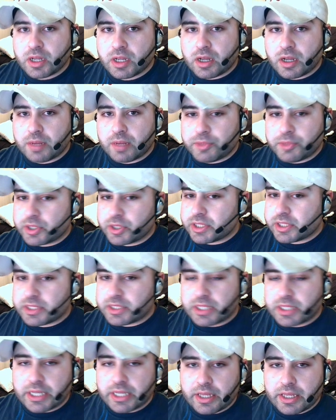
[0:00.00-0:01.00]
You're going to
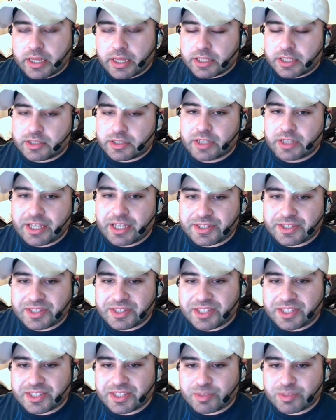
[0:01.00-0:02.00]
see, as
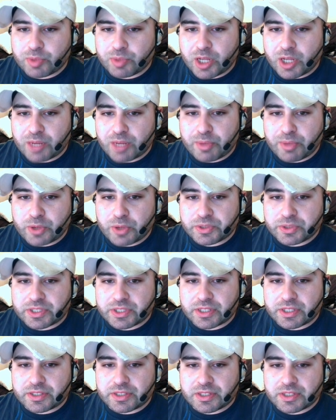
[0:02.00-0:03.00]
this blog post
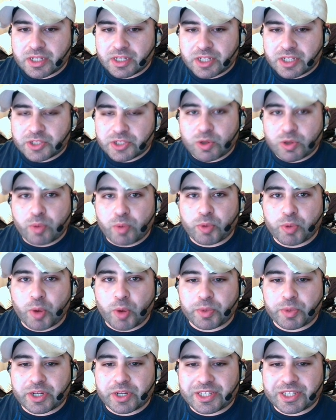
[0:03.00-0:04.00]
is so
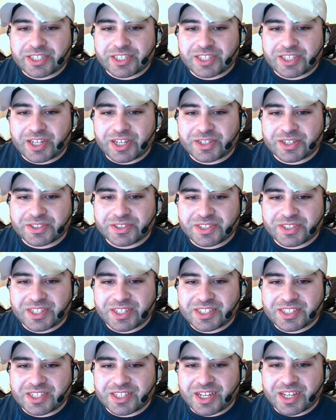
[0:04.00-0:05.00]
appropriately titled,
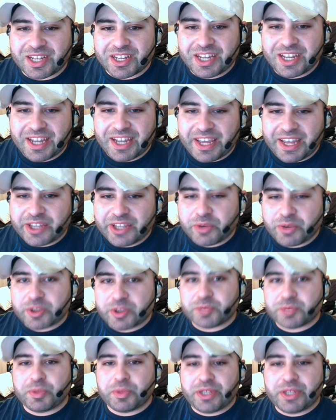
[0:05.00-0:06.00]
it's
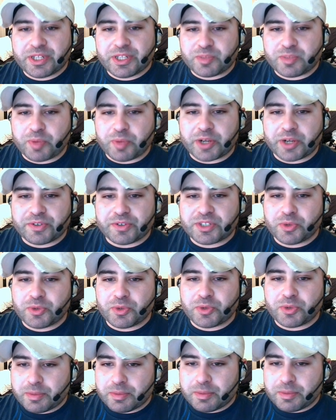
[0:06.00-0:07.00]
AOSP, it's buttery
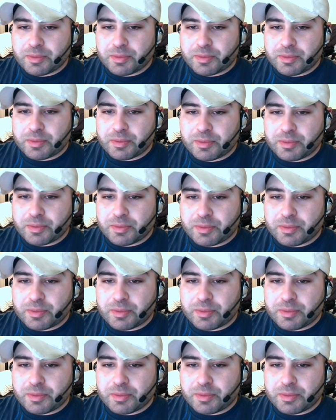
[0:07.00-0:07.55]
smooth, it's